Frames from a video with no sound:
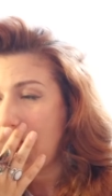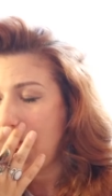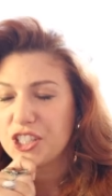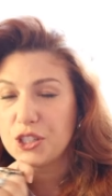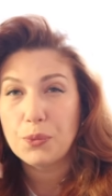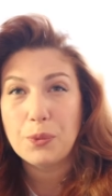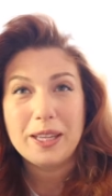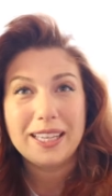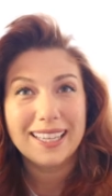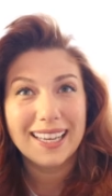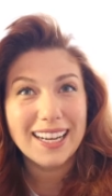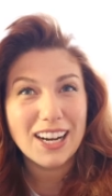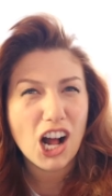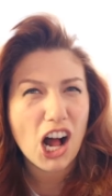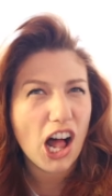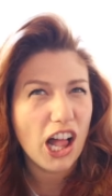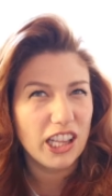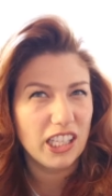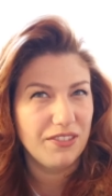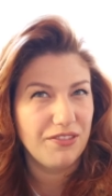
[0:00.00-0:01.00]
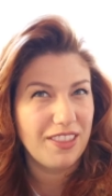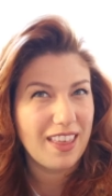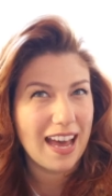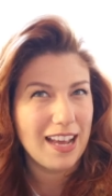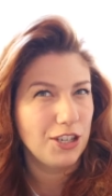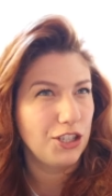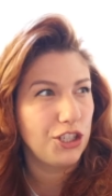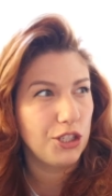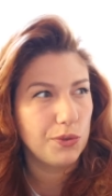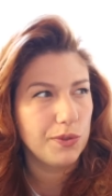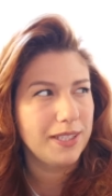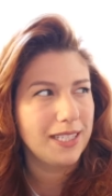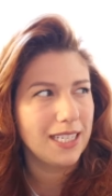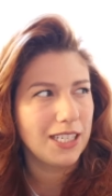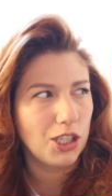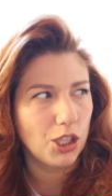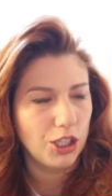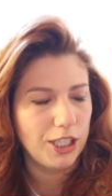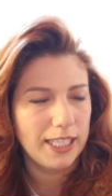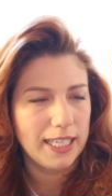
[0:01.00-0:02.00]
So we get all of that juicy
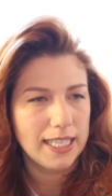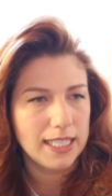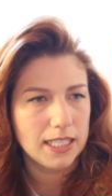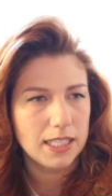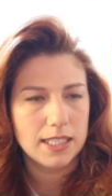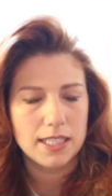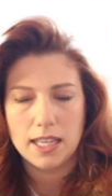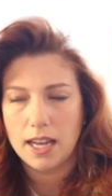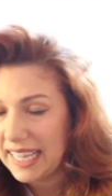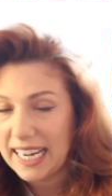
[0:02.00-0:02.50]
goodness